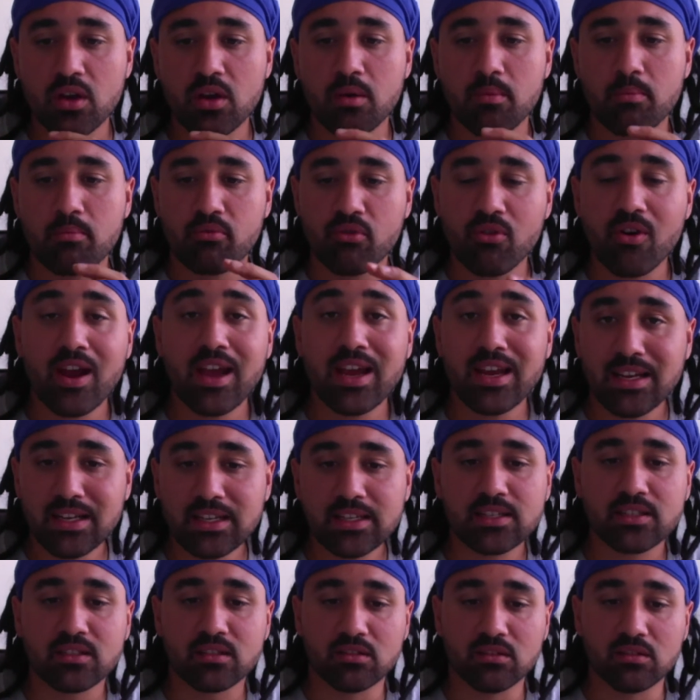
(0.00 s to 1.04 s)
Pray
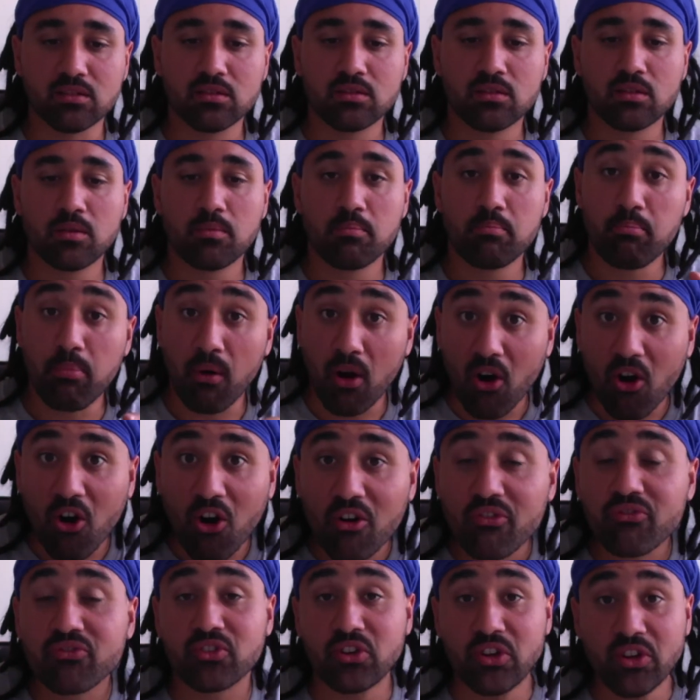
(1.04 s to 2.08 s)
little, but
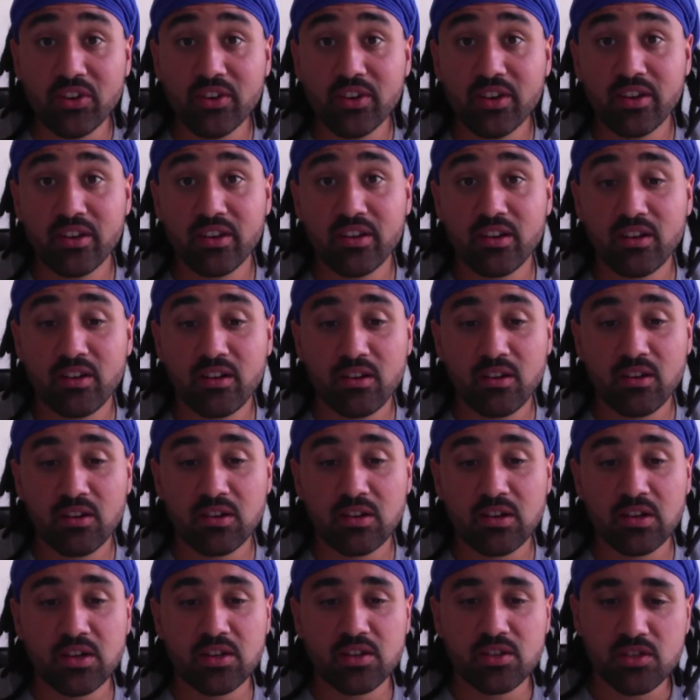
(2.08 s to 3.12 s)
often.
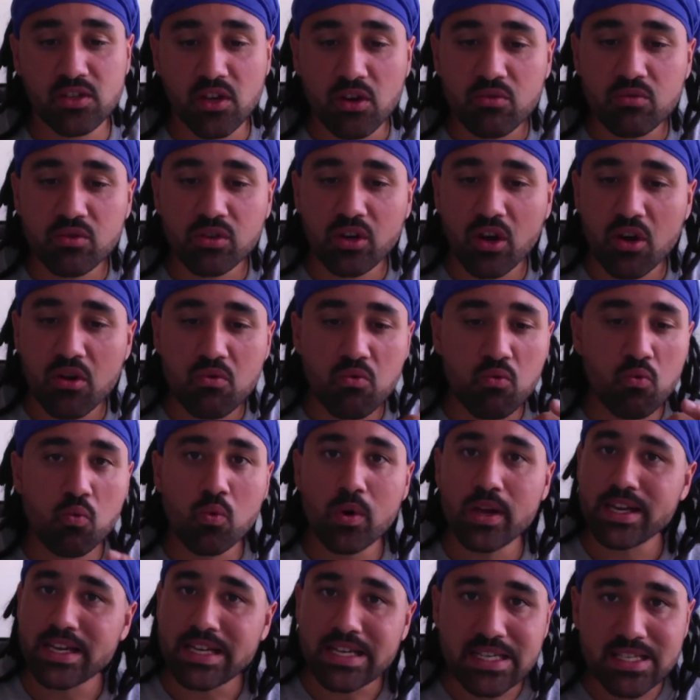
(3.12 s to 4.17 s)
Don't go
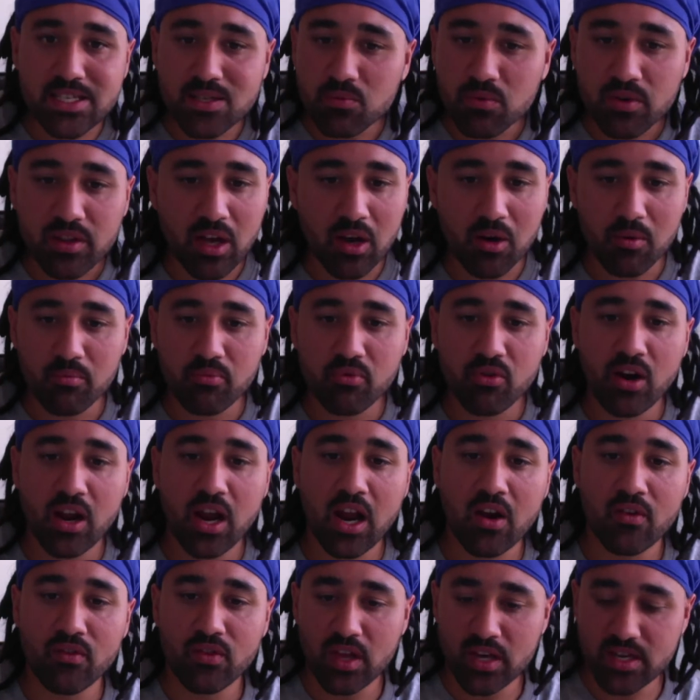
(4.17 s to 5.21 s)
weeks without
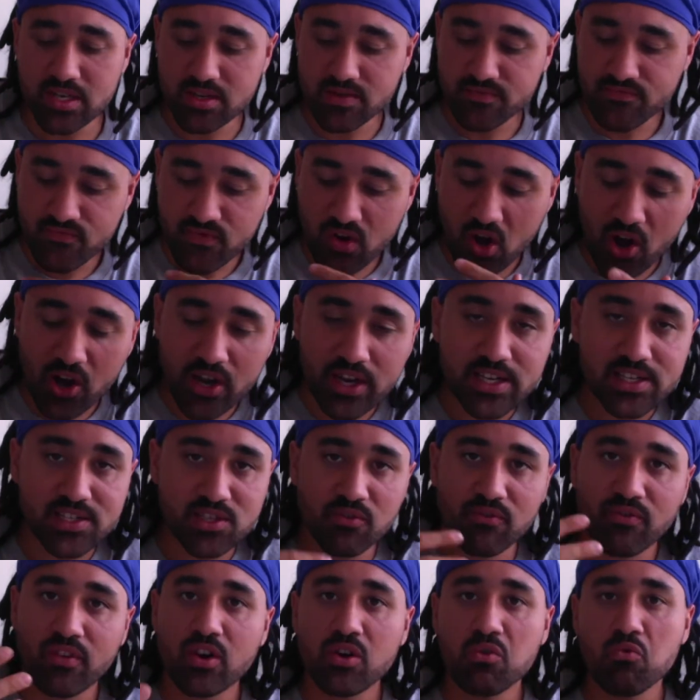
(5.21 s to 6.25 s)
prayer and then devise a
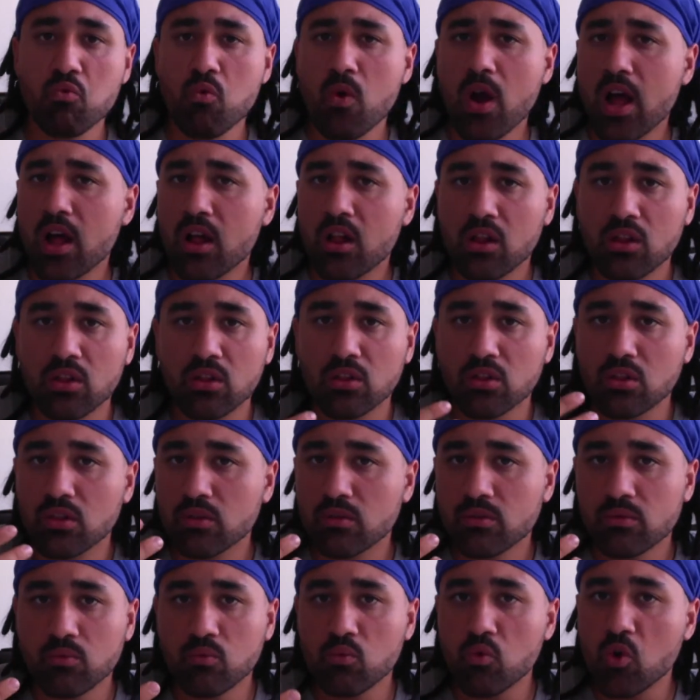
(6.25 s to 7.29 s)
very well
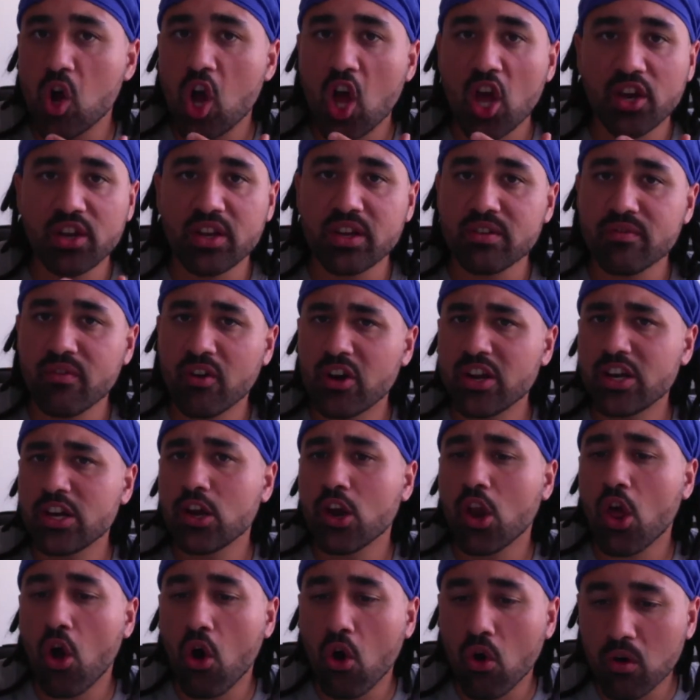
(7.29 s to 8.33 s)
worded, very
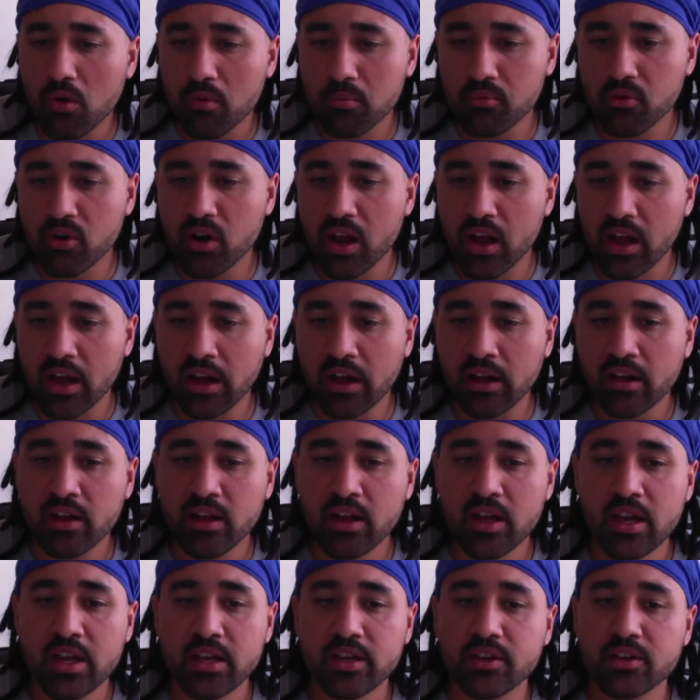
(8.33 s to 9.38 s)
long prayer.
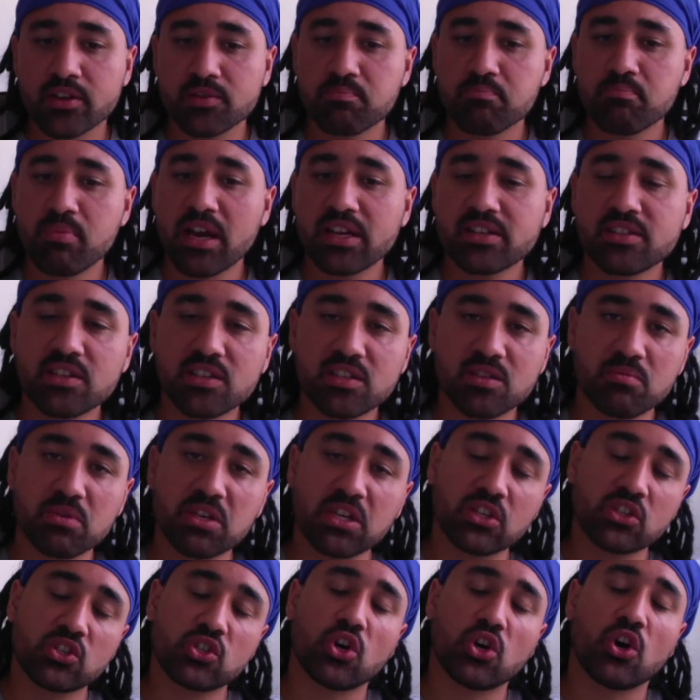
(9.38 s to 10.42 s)
You know, it's better to be
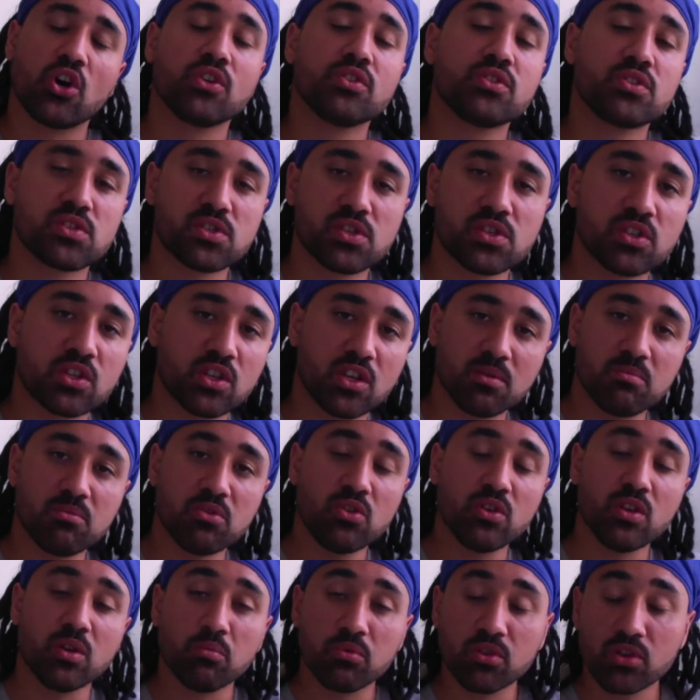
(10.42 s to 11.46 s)
in constant
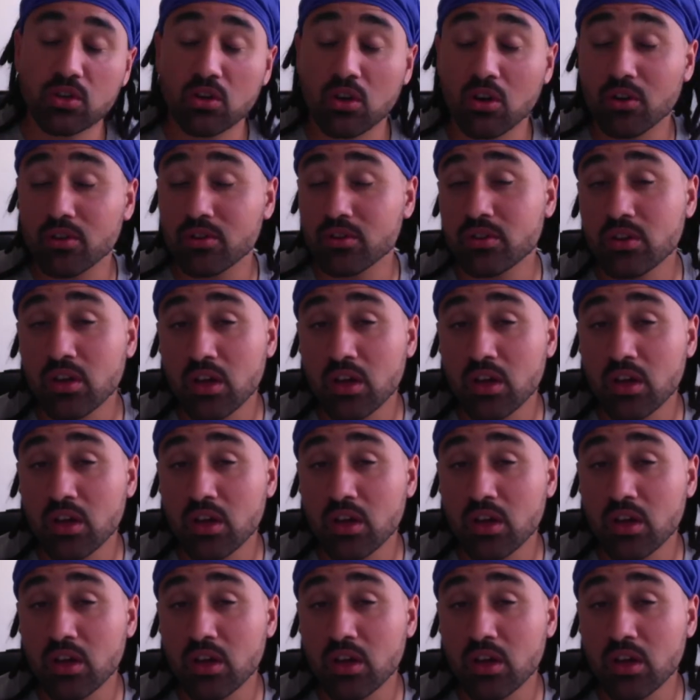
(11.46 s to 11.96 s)
communion with God